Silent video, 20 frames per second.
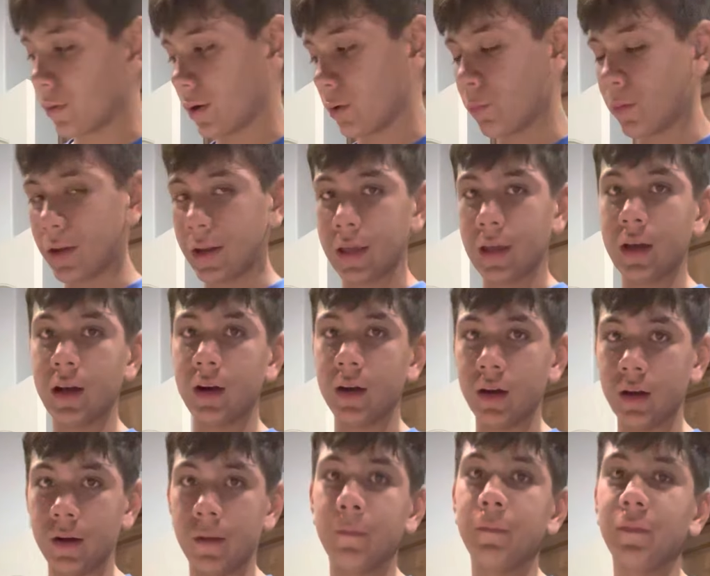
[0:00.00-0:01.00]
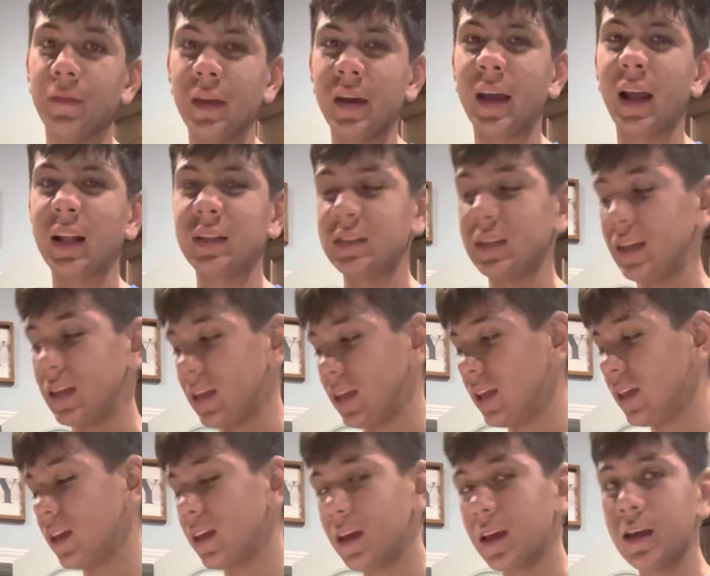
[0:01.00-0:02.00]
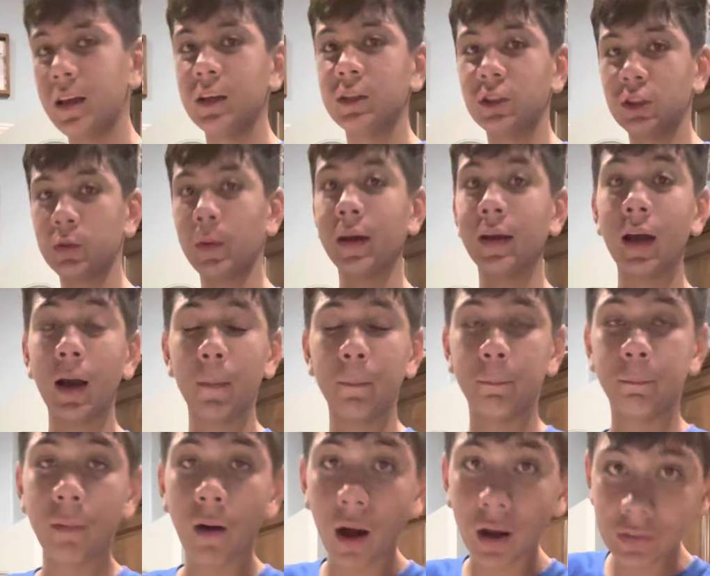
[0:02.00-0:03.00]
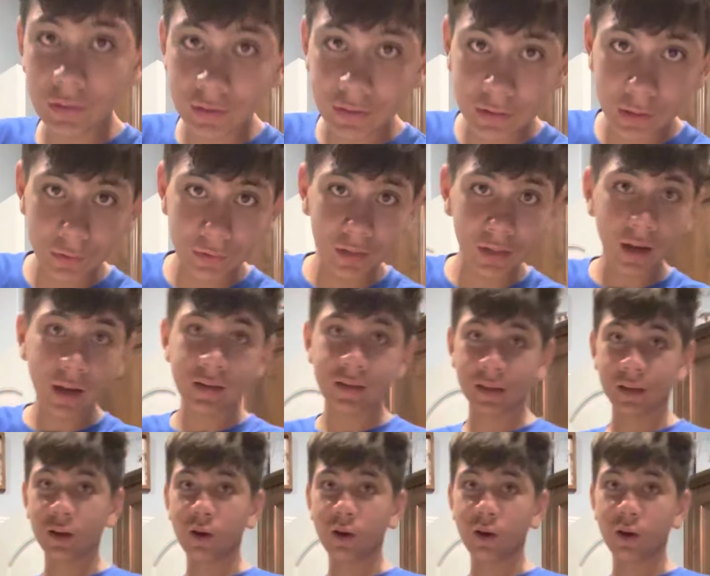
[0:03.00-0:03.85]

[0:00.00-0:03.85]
winning, uh, against the Heat. So I got Boston Celtics and